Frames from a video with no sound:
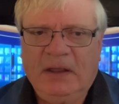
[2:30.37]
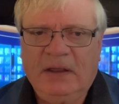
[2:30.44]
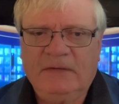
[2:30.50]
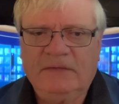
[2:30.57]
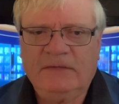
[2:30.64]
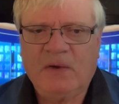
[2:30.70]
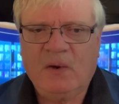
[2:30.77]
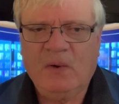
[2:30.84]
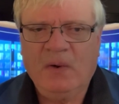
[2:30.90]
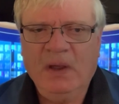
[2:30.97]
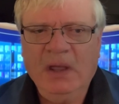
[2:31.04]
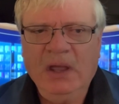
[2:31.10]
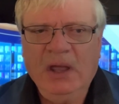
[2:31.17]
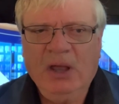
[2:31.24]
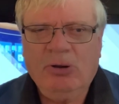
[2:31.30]
So
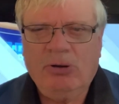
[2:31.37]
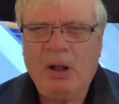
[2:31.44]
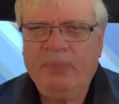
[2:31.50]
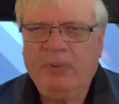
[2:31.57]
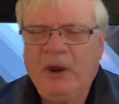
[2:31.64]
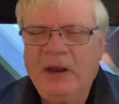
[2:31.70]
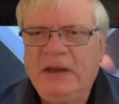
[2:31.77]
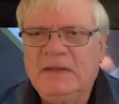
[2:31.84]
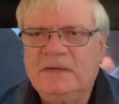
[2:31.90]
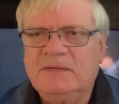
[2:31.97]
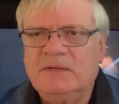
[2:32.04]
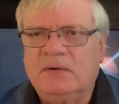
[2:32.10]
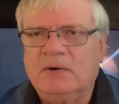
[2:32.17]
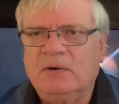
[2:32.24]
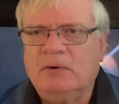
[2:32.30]
crop ratings
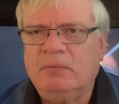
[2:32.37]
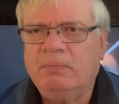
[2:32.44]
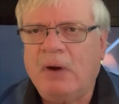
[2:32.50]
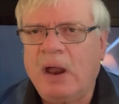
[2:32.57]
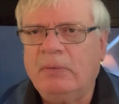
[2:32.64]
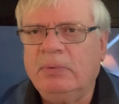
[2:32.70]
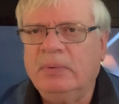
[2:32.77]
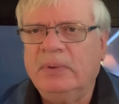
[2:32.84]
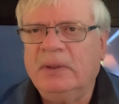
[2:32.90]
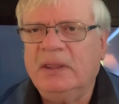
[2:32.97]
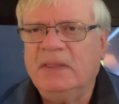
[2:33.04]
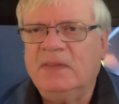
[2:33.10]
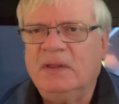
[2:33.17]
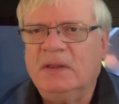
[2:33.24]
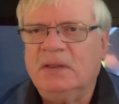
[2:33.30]
are probably
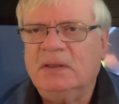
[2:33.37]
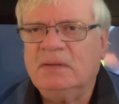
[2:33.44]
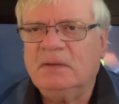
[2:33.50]
the